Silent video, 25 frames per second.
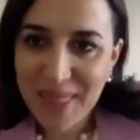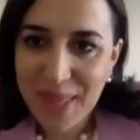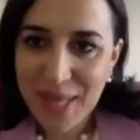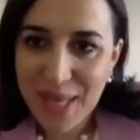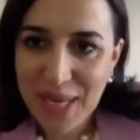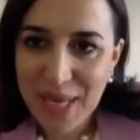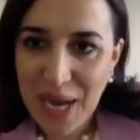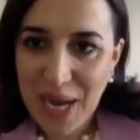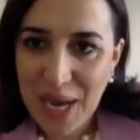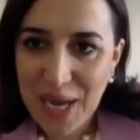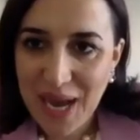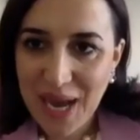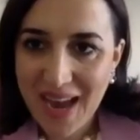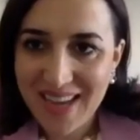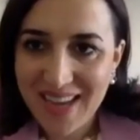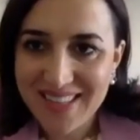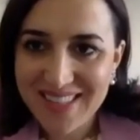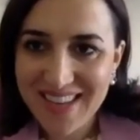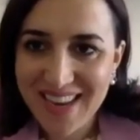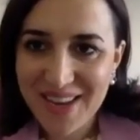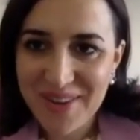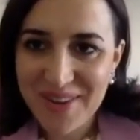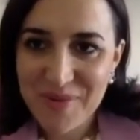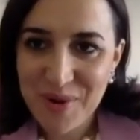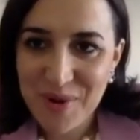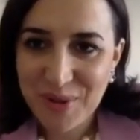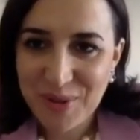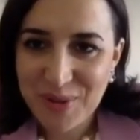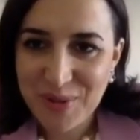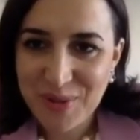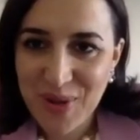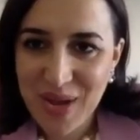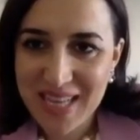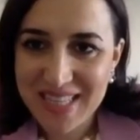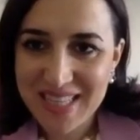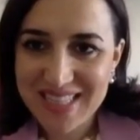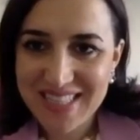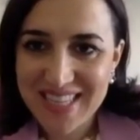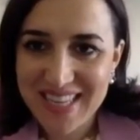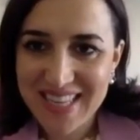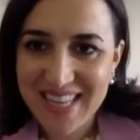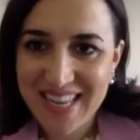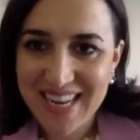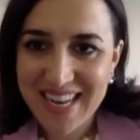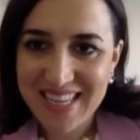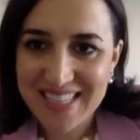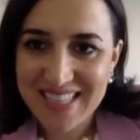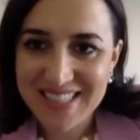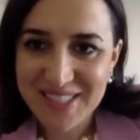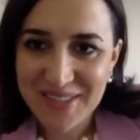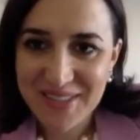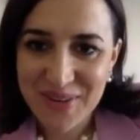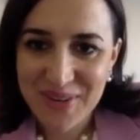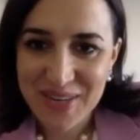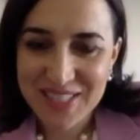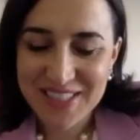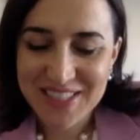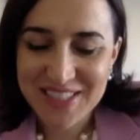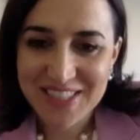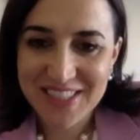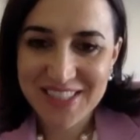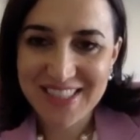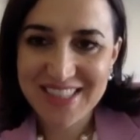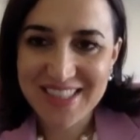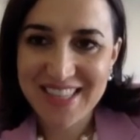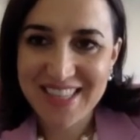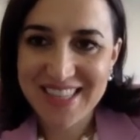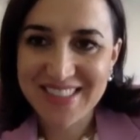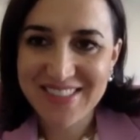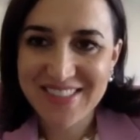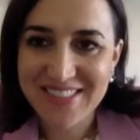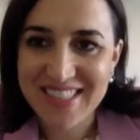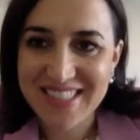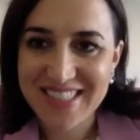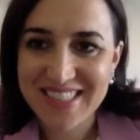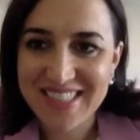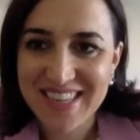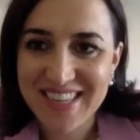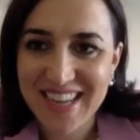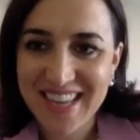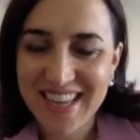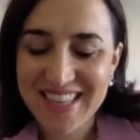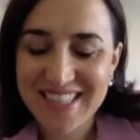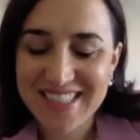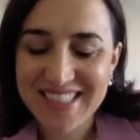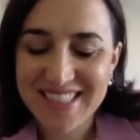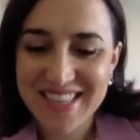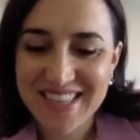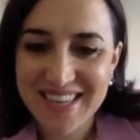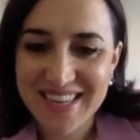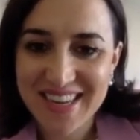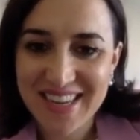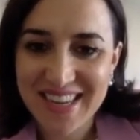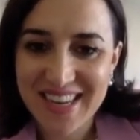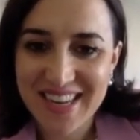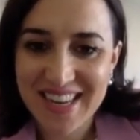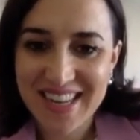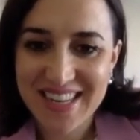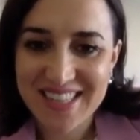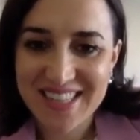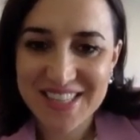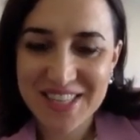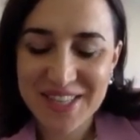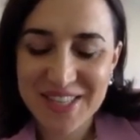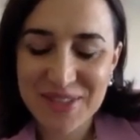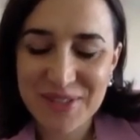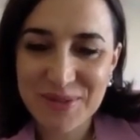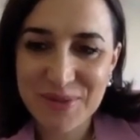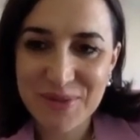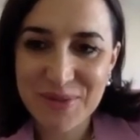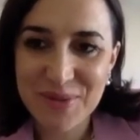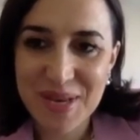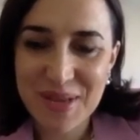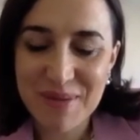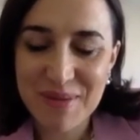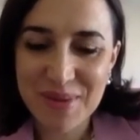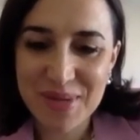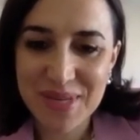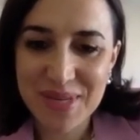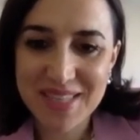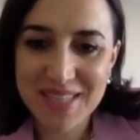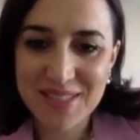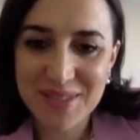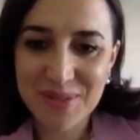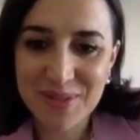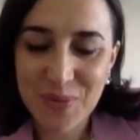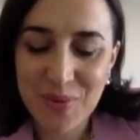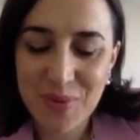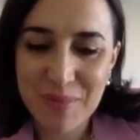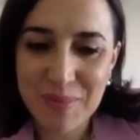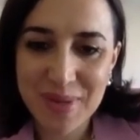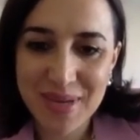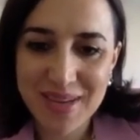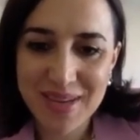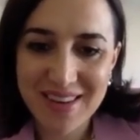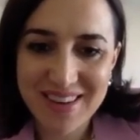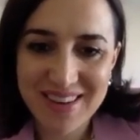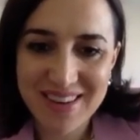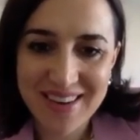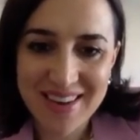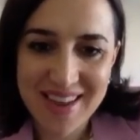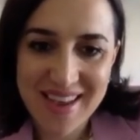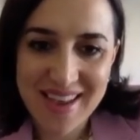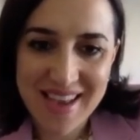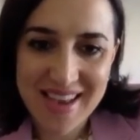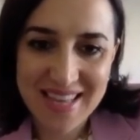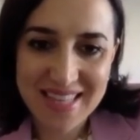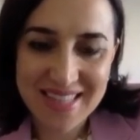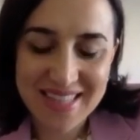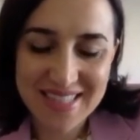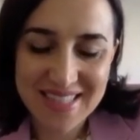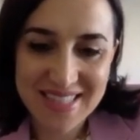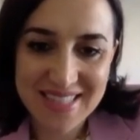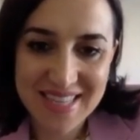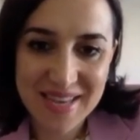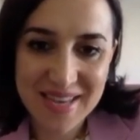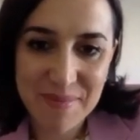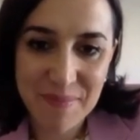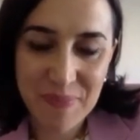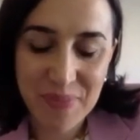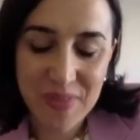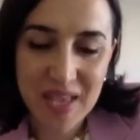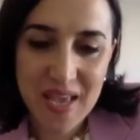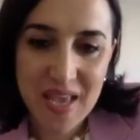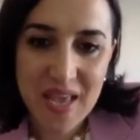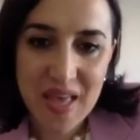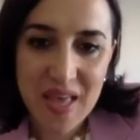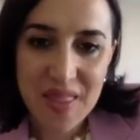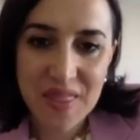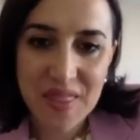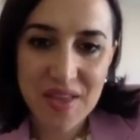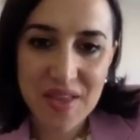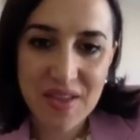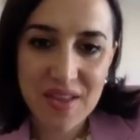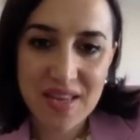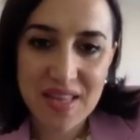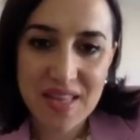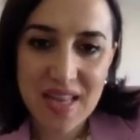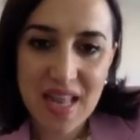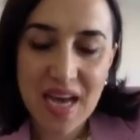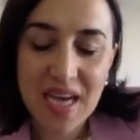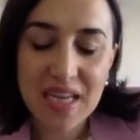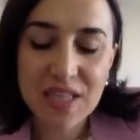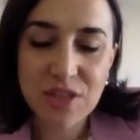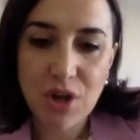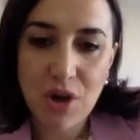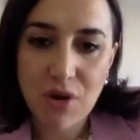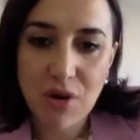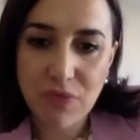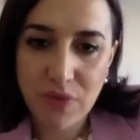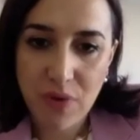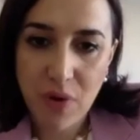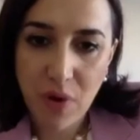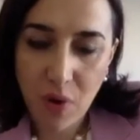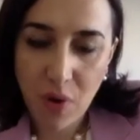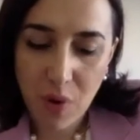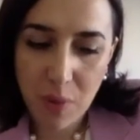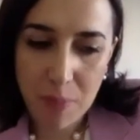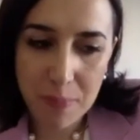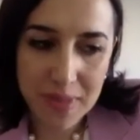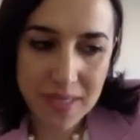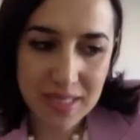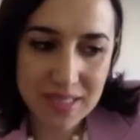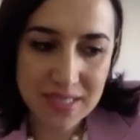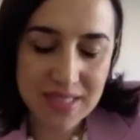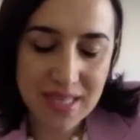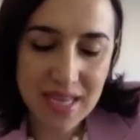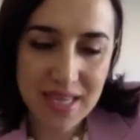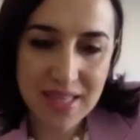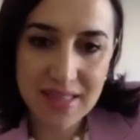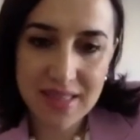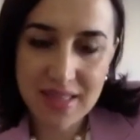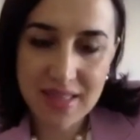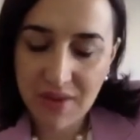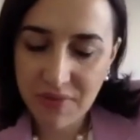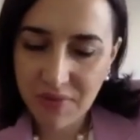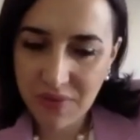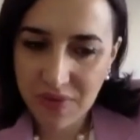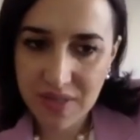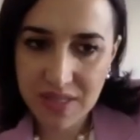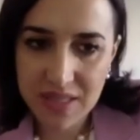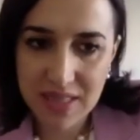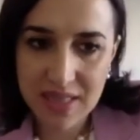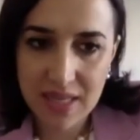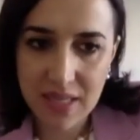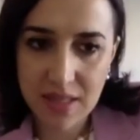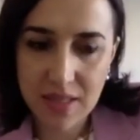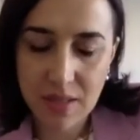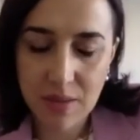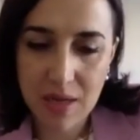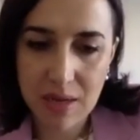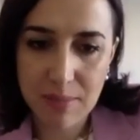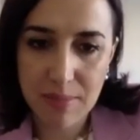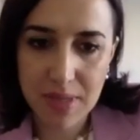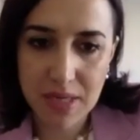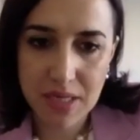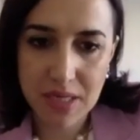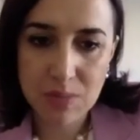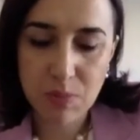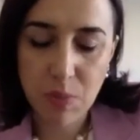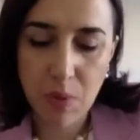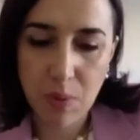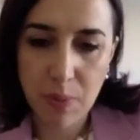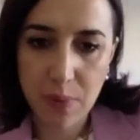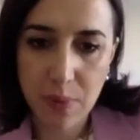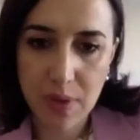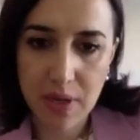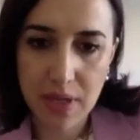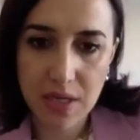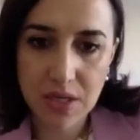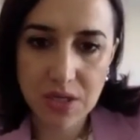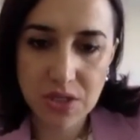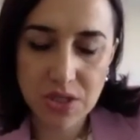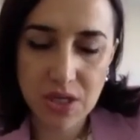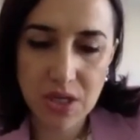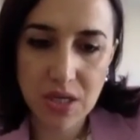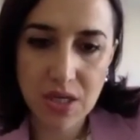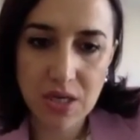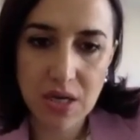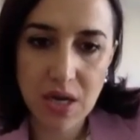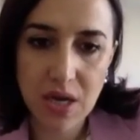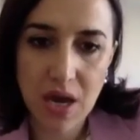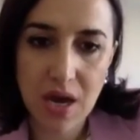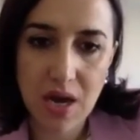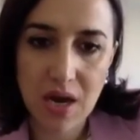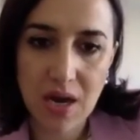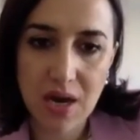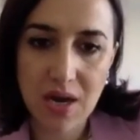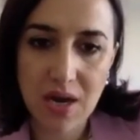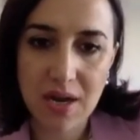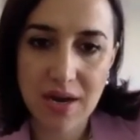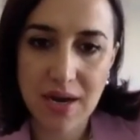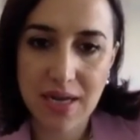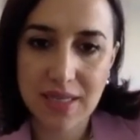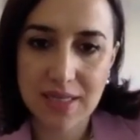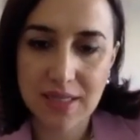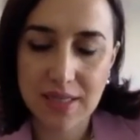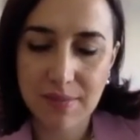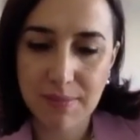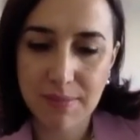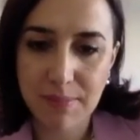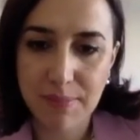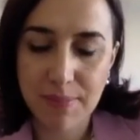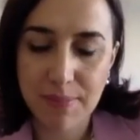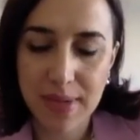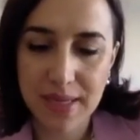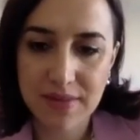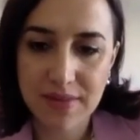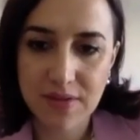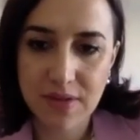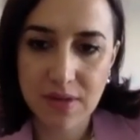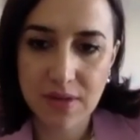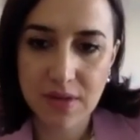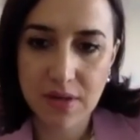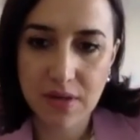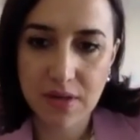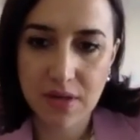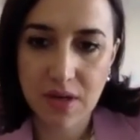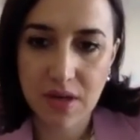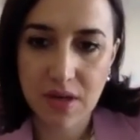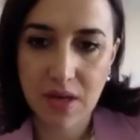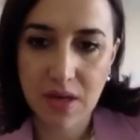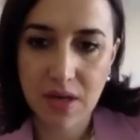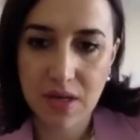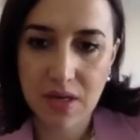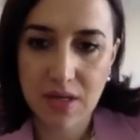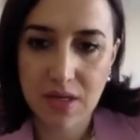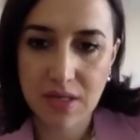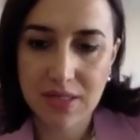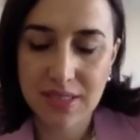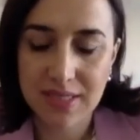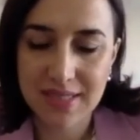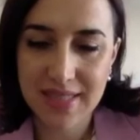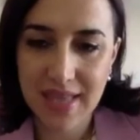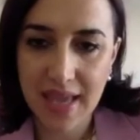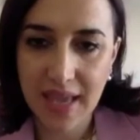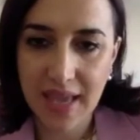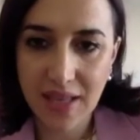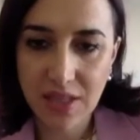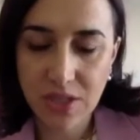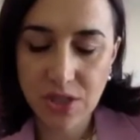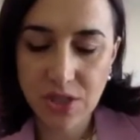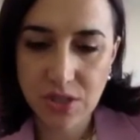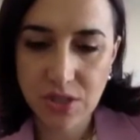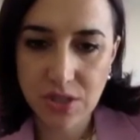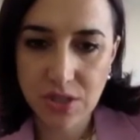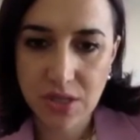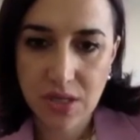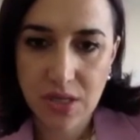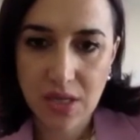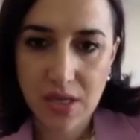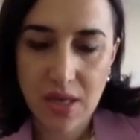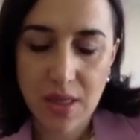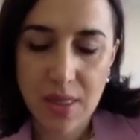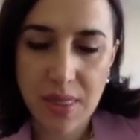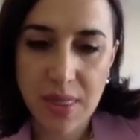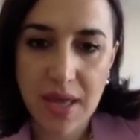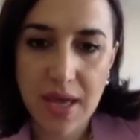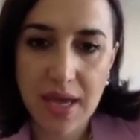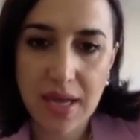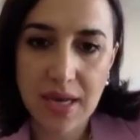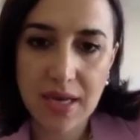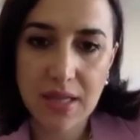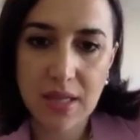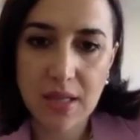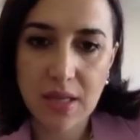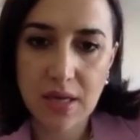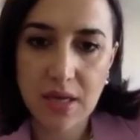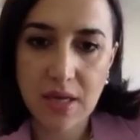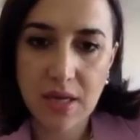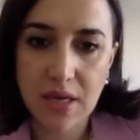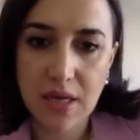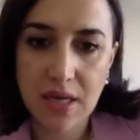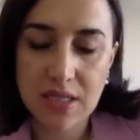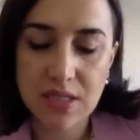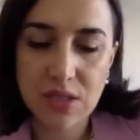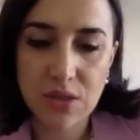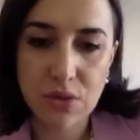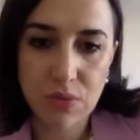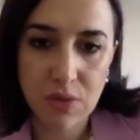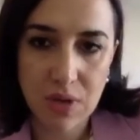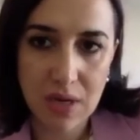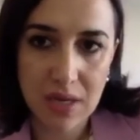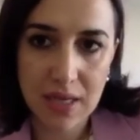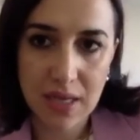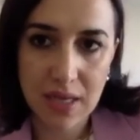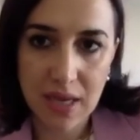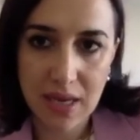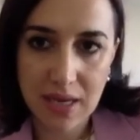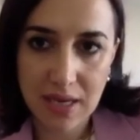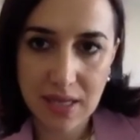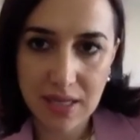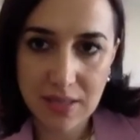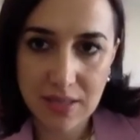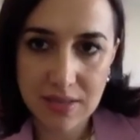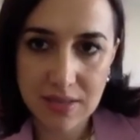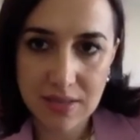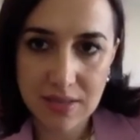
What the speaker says: I want to answer the last question that was raised in relation to Lebanese women. And the light of hope is that definitely the Lebanese population are at a better stage than its ruling elite.